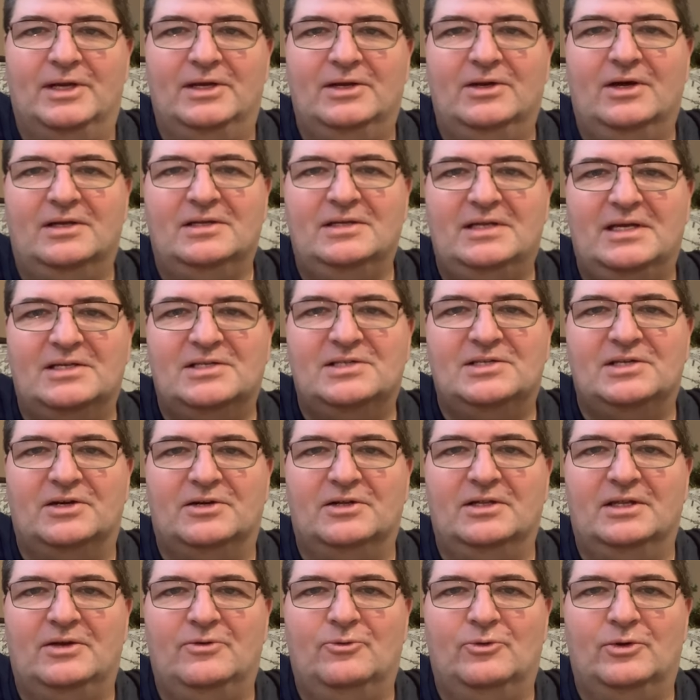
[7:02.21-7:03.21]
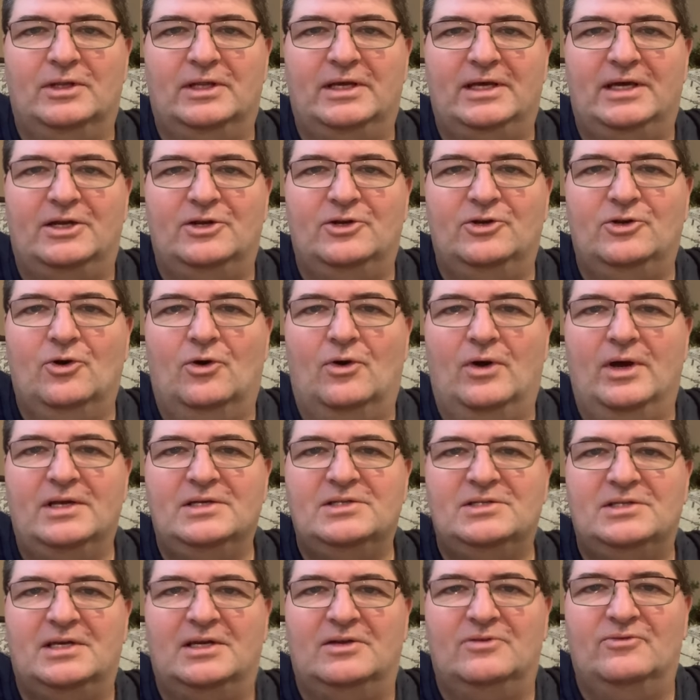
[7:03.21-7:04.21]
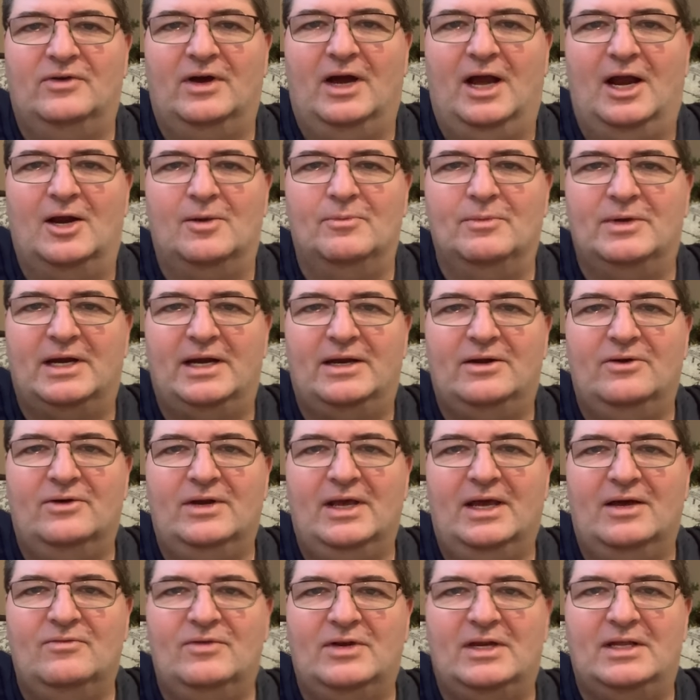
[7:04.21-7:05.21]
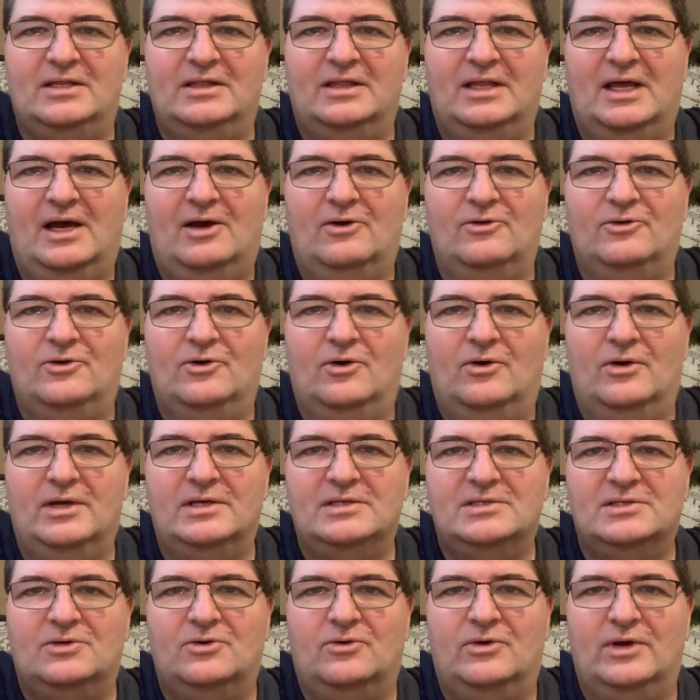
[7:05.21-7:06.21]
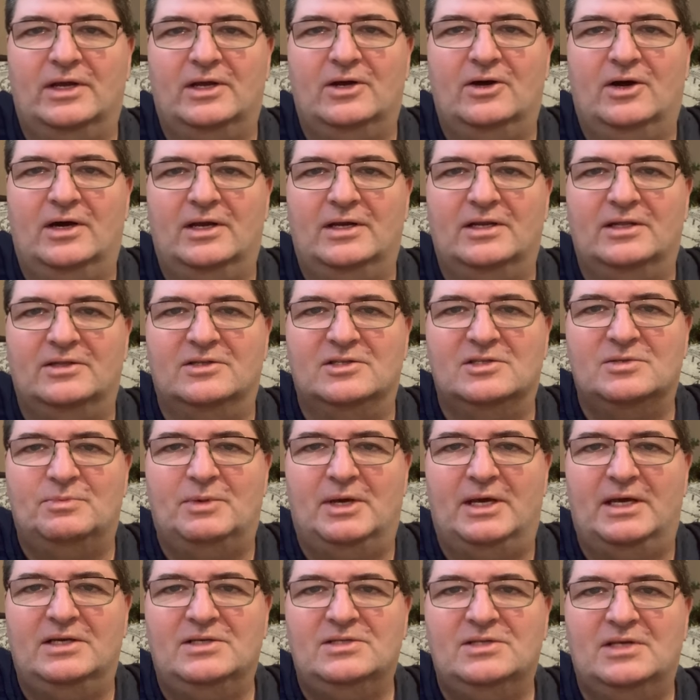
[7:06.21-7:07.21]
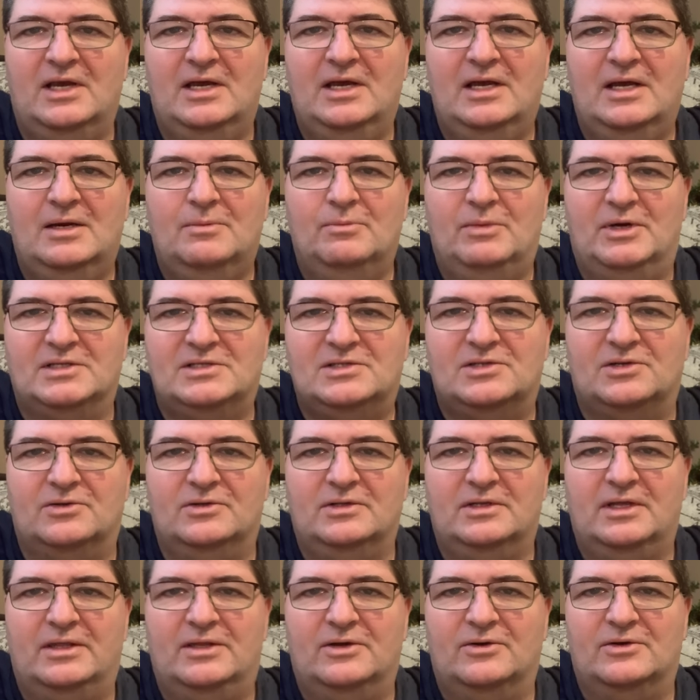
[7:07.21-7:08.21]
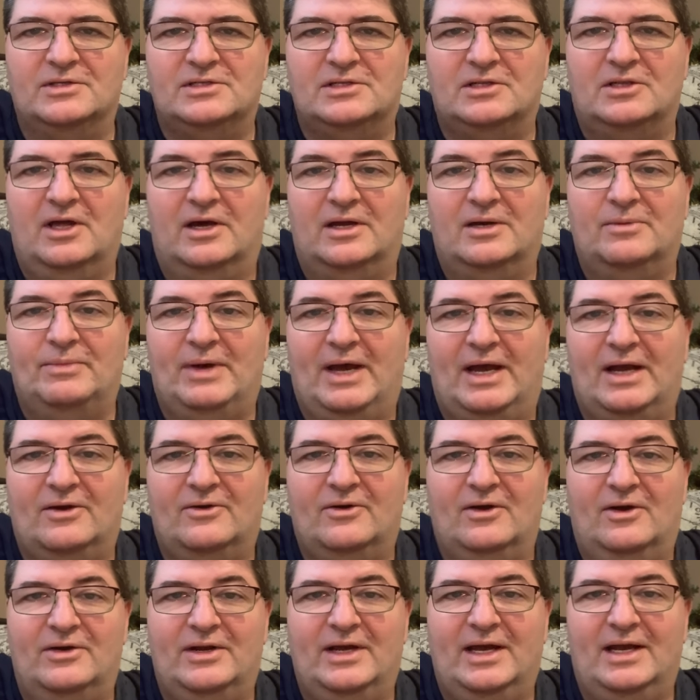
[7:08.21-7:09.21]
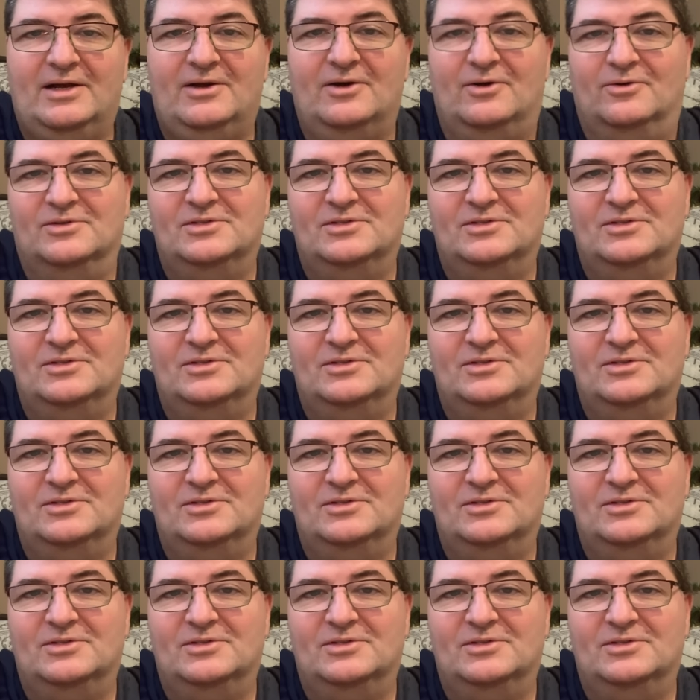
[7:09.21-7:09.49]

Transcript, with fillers: Not necessarily really a noisy environment. I don't have any loud noise going on in the space, but certainly there is a lot of background echo.